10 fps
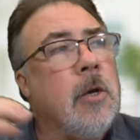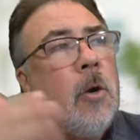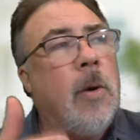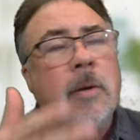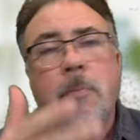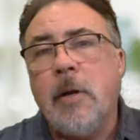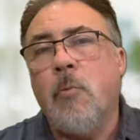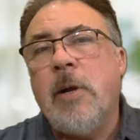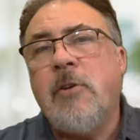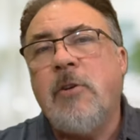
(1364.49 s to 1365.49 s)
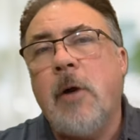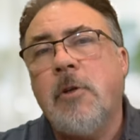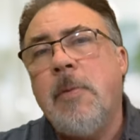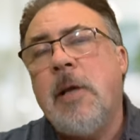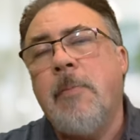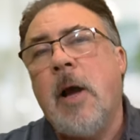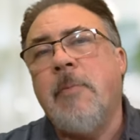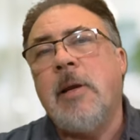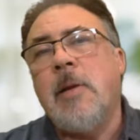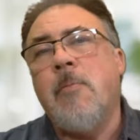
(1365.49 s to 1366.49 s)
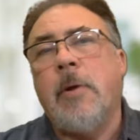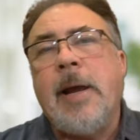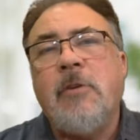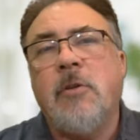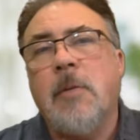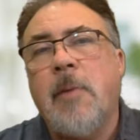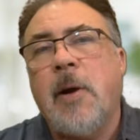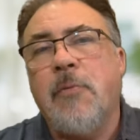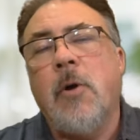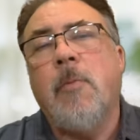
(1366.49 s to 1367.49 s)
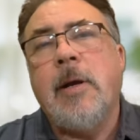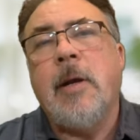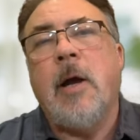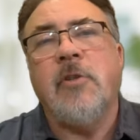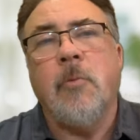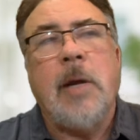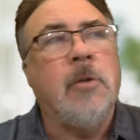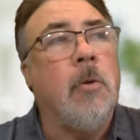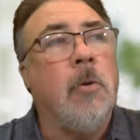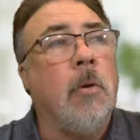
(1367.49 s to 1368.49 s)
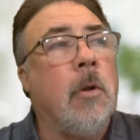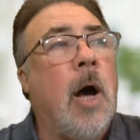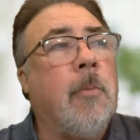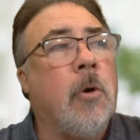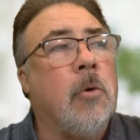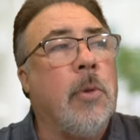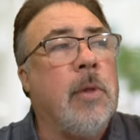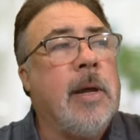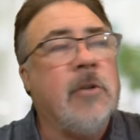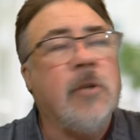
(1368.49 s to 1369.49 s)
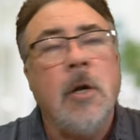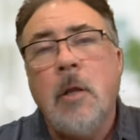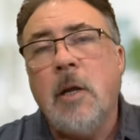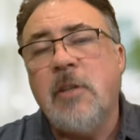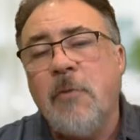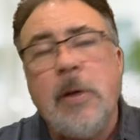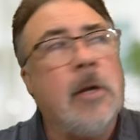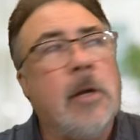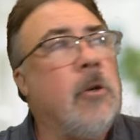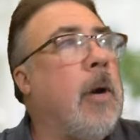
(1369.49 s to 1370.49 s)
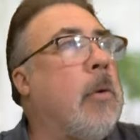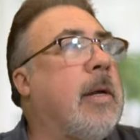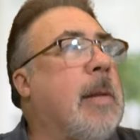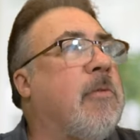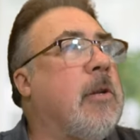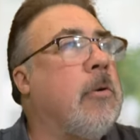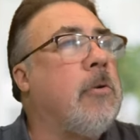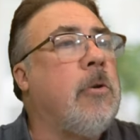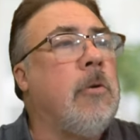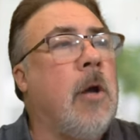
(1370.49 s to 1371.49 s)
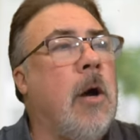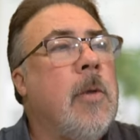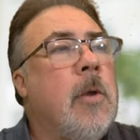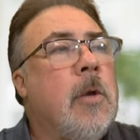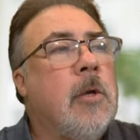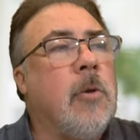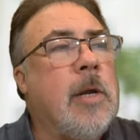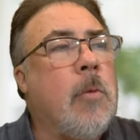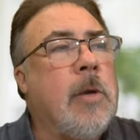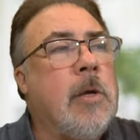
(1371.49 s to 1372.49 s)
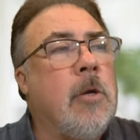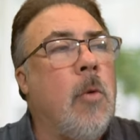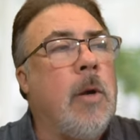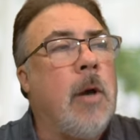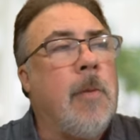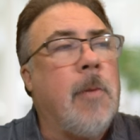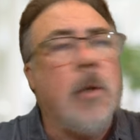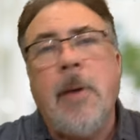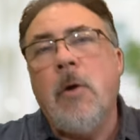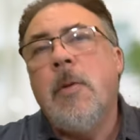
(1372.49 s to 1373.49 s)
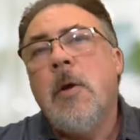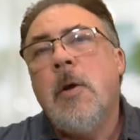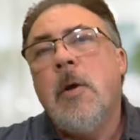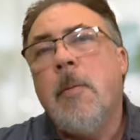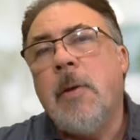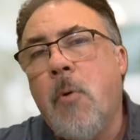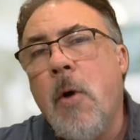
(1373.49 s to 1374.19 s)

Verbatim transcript: You know what? Can reach out to me. I'm, I'm, getting more agents in my firm right now, so we're able to do a lot more cool things. A lot of stuff we can do. I don't want to keep this video too long. So anyway, you know what I'm all about. But my